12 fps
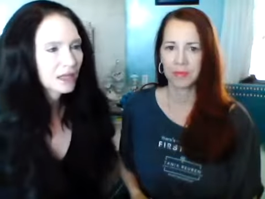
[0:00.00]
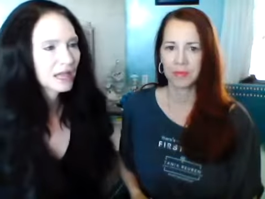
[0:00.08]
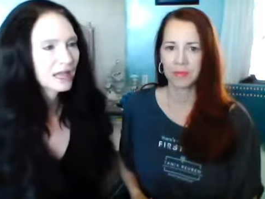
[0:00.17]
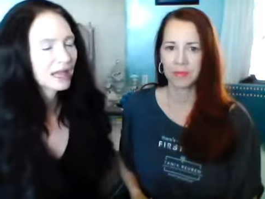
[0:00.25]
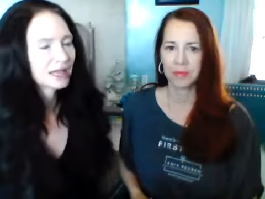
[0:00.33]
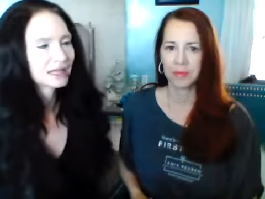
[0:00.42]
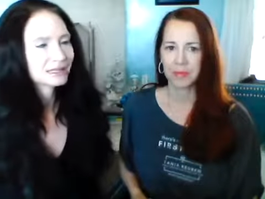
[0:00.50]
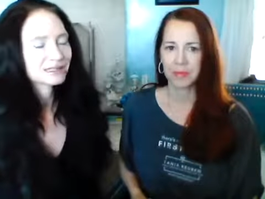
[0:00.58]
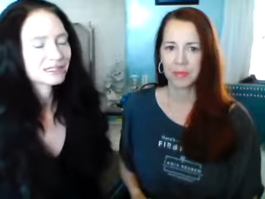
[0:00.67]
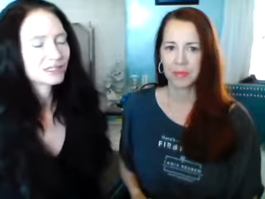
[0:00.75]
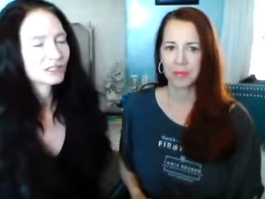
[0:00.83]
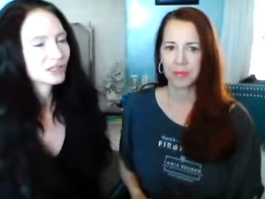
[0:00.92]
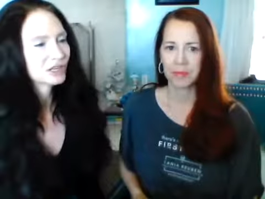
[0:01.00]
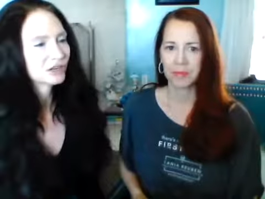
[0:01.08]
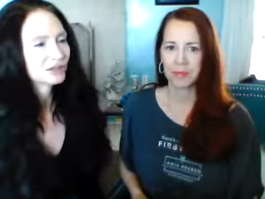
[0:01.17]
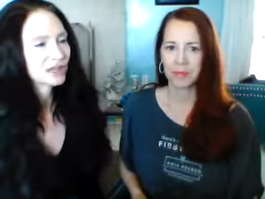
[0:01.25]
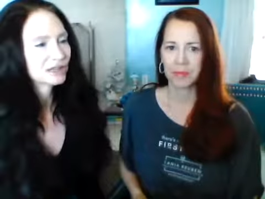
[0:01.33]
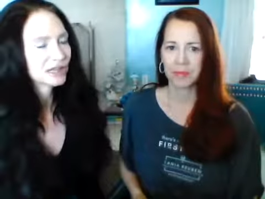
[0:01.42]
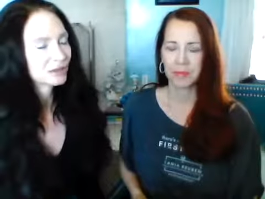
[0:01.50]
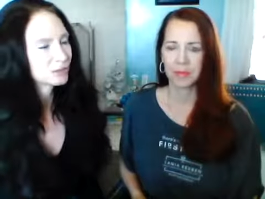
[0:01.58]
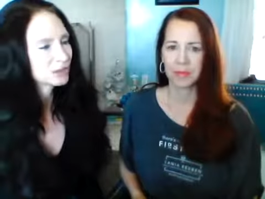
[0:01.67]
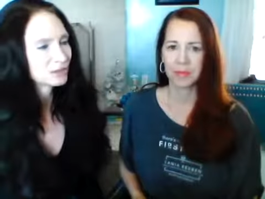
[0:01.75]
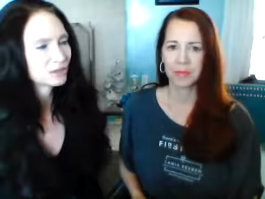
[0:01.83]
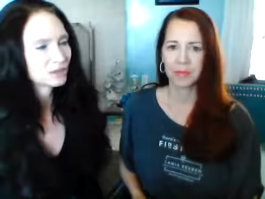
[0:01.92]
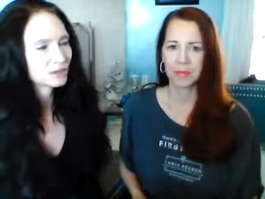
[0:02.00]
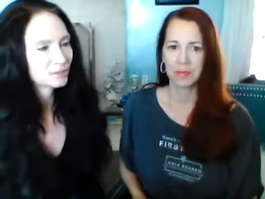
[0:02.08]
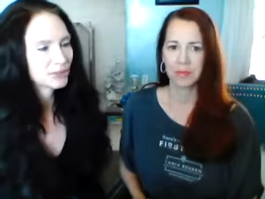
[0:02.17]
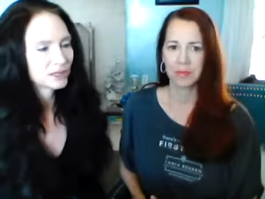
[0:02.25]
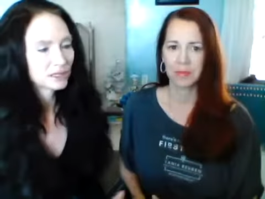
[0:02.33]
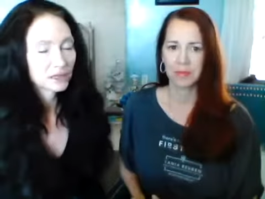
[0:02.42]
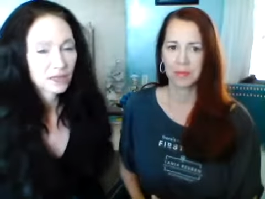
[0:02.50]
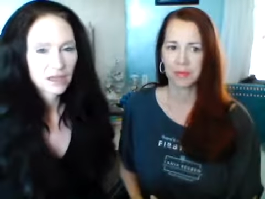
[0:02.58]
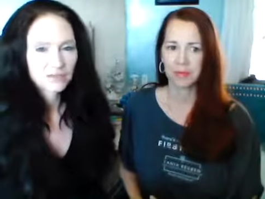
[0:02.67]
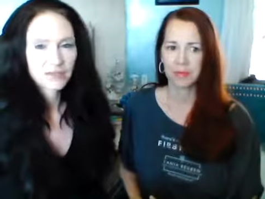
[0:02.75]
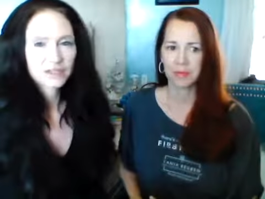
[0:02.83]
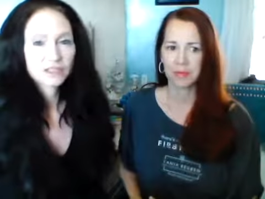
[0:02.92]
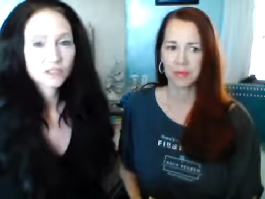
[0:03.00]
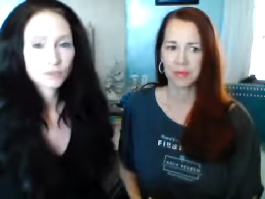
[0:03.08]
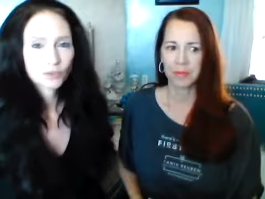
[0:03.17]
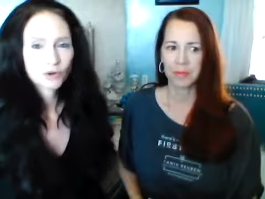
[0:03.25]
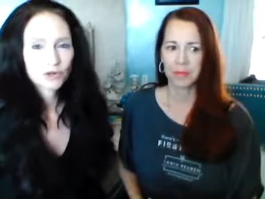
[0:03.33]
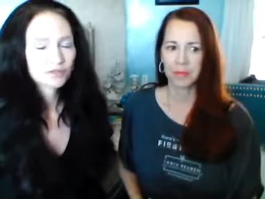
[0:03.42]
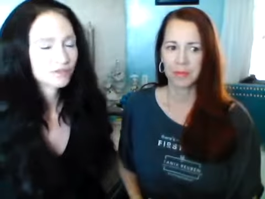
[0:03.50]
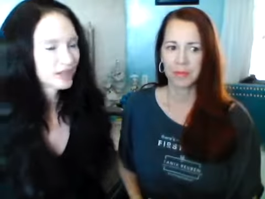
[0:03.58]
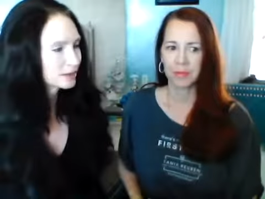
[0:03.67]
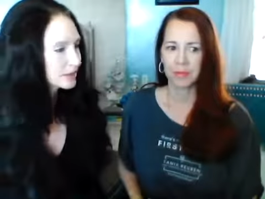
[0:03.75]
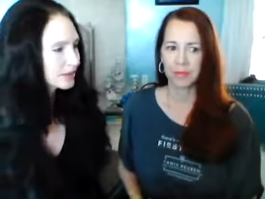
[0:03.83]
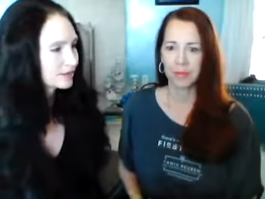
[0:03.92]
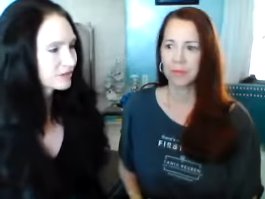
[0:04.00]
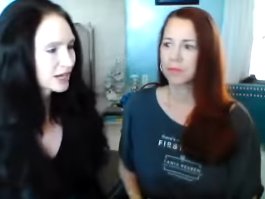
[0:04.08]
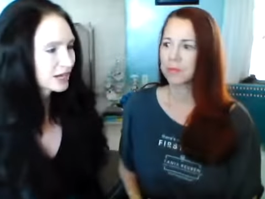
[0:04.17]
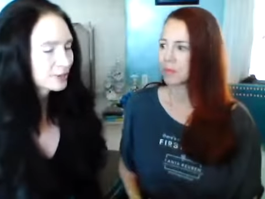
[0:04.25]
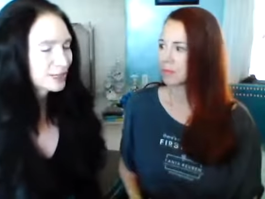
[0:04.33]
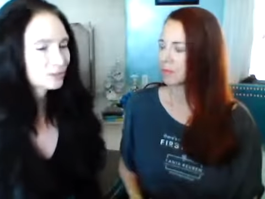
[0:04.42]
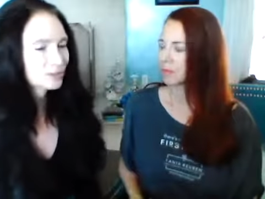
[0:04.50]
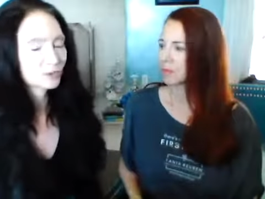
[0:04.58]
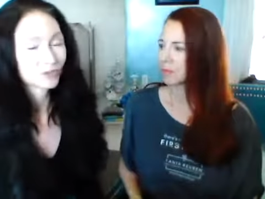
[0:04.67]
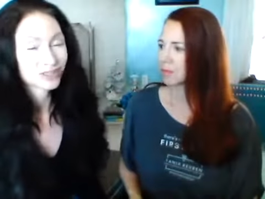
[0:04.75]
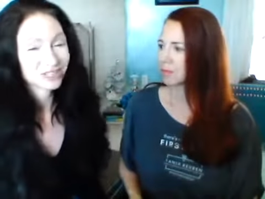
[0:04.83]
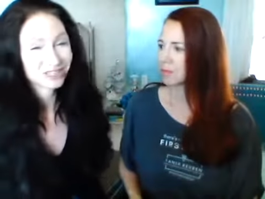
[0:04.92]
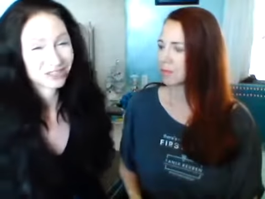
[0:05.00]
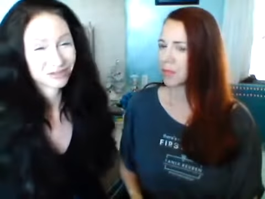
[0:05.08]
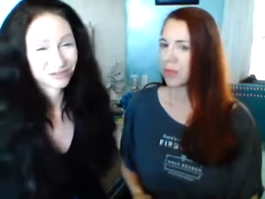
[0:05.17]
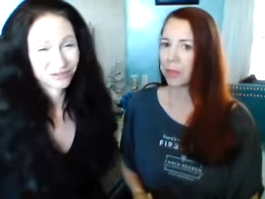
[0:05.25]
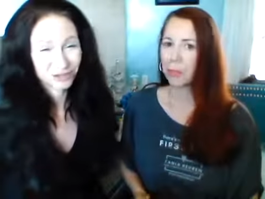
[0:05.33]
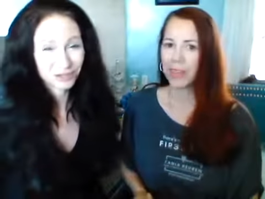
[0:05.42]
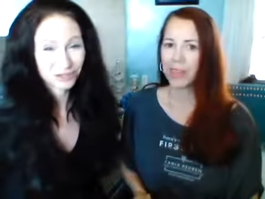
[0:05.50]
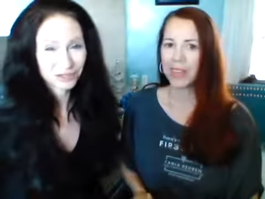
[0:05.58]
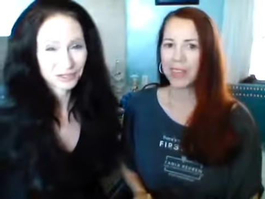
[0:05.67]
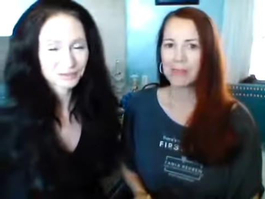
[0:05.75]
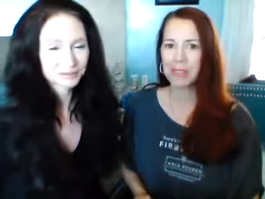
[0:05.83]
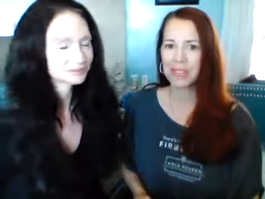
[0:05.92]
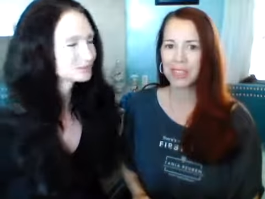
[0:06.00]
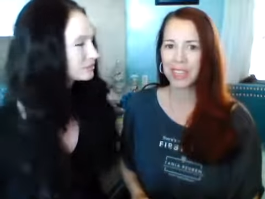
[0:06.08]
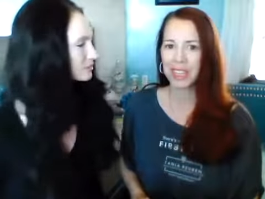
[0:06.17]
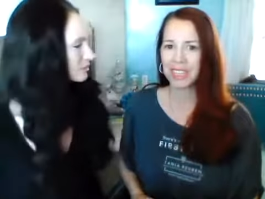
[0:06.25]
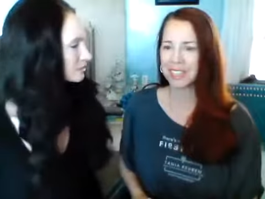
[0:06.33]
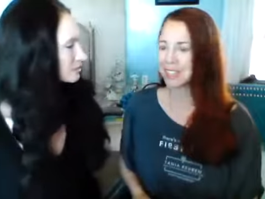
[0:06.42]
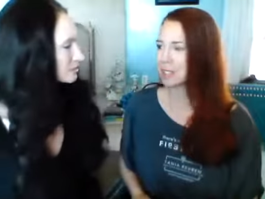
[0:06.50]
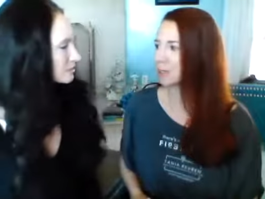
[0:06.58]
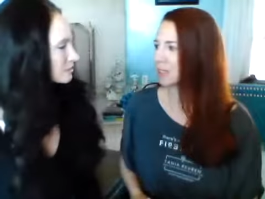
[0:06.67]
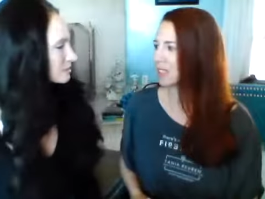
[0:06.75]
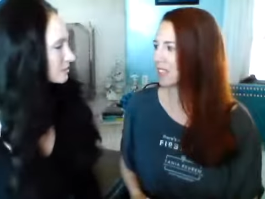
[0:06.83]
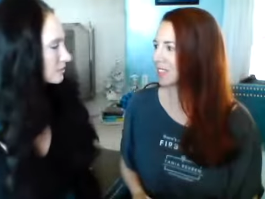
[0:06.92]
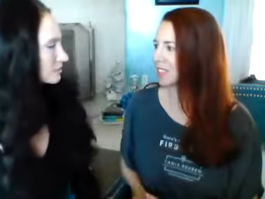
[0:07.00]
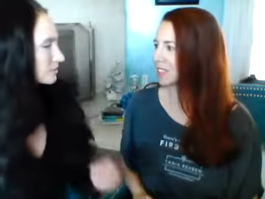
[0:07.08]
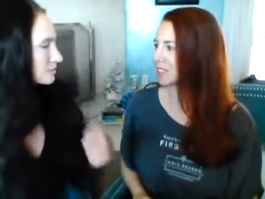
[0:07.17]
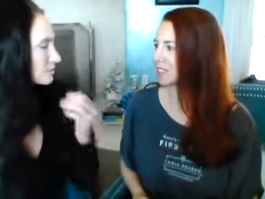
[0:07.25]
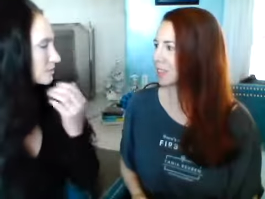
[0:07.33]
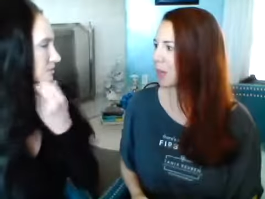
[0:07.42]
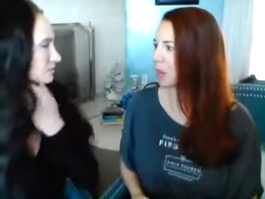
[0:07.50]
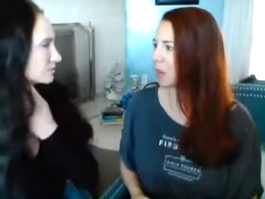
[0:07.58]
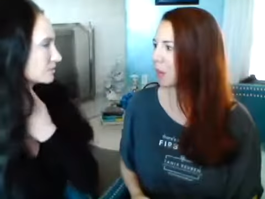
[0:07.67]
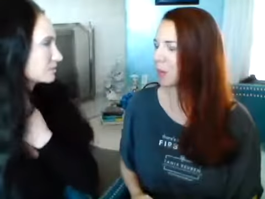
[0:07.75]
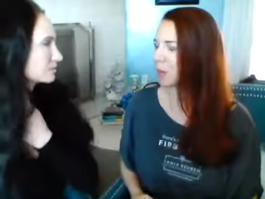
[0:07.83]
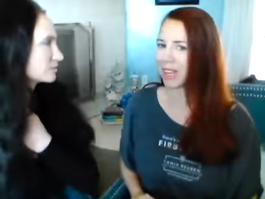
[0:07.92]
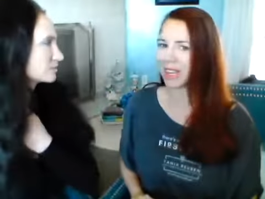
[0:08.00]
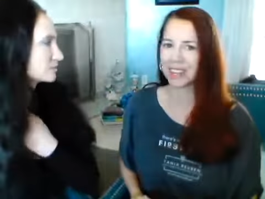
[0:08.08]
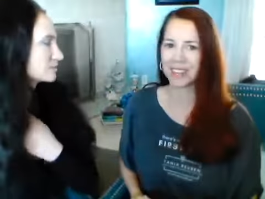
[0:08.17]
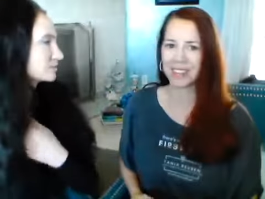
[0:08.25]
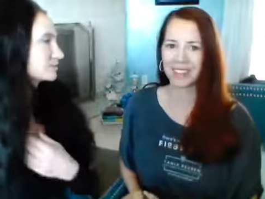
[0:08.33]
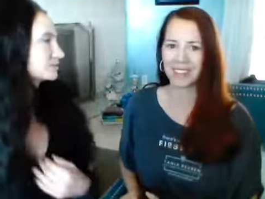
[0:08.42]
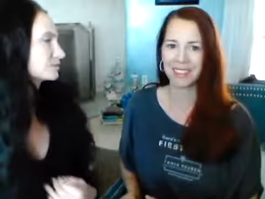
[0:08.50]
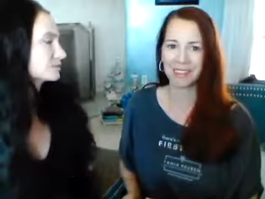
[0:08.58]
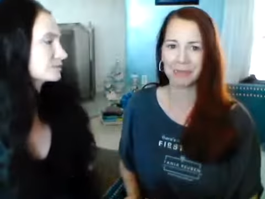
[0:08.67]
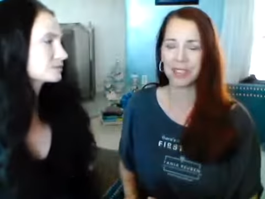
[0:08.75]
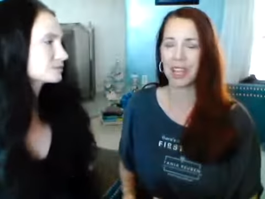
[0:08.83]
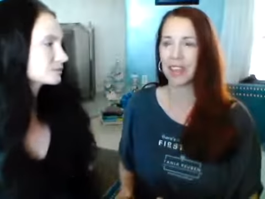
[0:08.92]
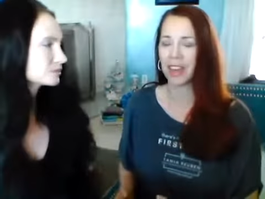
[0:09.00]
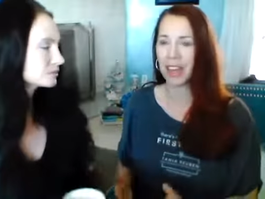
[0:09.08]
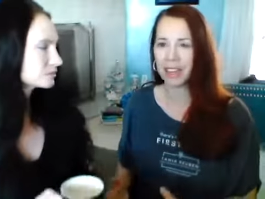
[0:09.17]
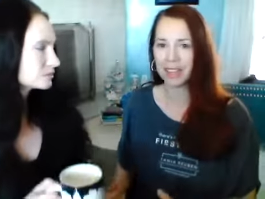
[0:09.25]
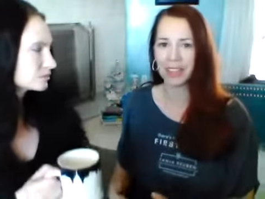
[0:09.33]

Speaker 1: and, you know, that they would be in a loving, supportive family environment with really good
Speaker 2: food. The one thing was tricky, too, was I didn't know, like, well, not that I